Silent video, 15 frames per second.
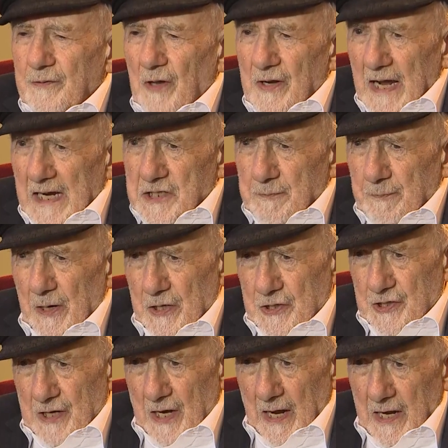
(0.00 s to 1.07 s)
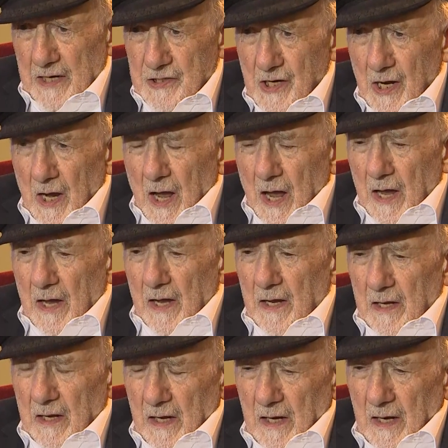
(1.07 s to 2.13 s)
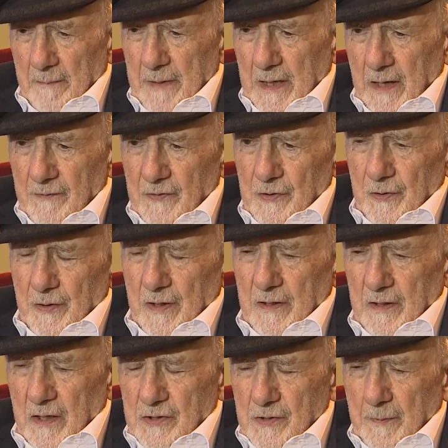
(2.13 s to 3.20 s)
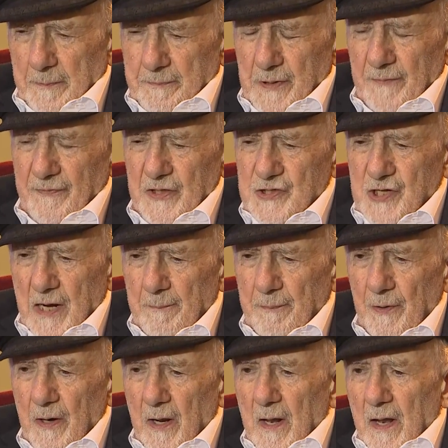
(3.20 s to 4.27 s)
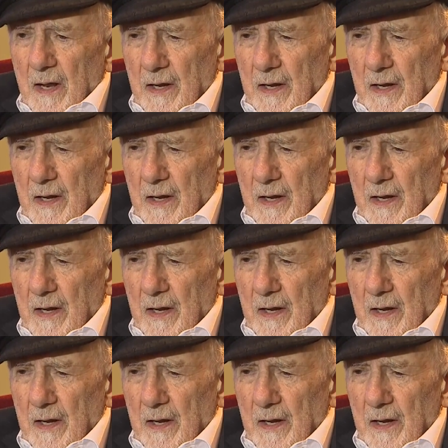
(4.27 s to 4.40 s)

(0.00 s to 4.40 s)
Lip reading: what the next person has. Let me give you a brief example.